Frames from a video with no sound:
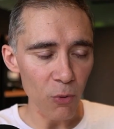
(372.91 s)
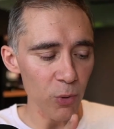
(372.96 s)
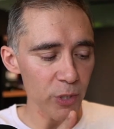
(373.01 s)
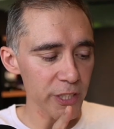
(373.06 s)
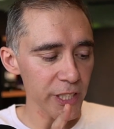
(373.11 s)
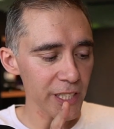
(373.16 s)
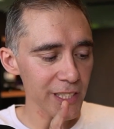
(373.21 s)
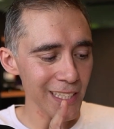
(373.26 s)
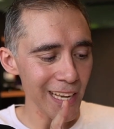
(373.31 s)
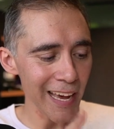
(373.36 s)

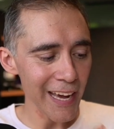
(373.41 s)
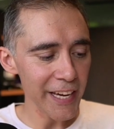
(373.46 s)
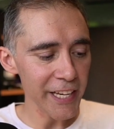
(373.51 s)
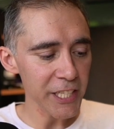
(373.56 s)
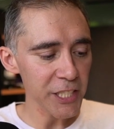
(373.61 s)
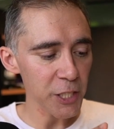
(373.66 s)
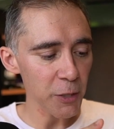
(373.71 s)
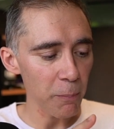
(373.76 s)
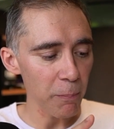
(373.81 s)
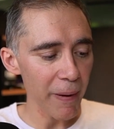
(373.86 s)
which is
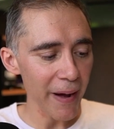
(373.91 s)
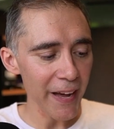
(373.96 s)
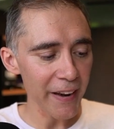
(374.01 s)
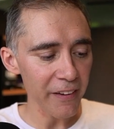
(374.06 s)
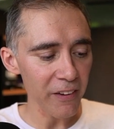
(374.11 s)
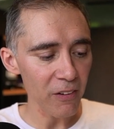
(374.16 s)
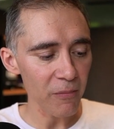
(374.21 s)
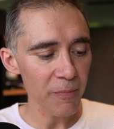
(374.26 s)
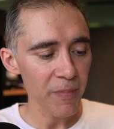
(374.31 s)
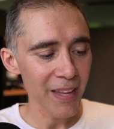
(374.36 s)

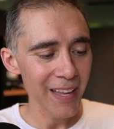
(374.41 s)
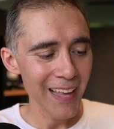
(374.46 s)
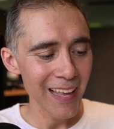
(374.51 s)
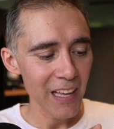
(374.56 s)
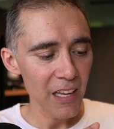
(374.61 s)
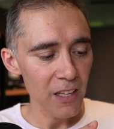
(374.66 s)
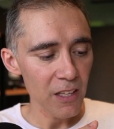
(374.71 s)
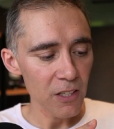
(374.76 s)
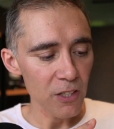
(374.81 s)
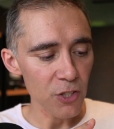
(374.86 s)

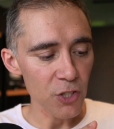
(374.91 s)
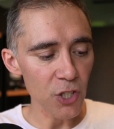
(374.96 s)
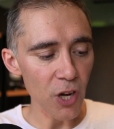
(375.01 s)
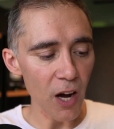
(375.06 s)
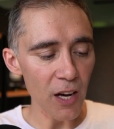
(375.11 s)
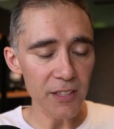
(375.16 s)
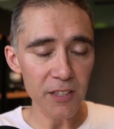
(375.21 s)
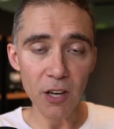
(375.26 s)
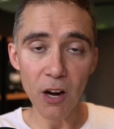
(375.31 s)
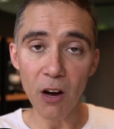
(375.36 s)

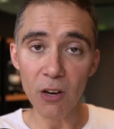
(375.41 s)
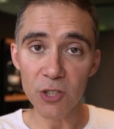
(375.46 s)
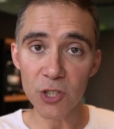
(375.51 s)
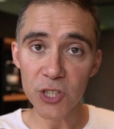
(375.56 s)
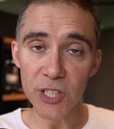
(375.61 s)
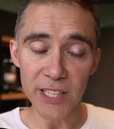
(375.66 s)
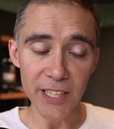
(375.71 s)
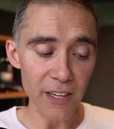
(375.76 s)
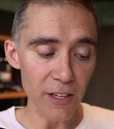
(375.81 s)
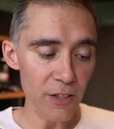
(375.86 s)

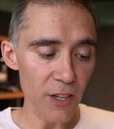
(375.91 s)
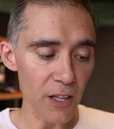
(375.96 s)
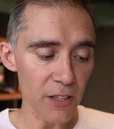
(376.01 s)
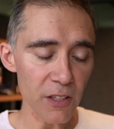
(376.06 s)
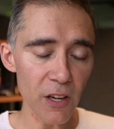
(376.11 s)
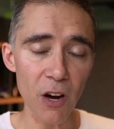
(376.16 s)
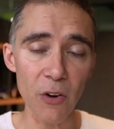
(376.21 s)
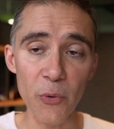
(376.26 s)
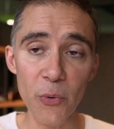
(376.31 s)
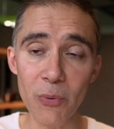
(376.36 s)
hpanel.hostinger.com.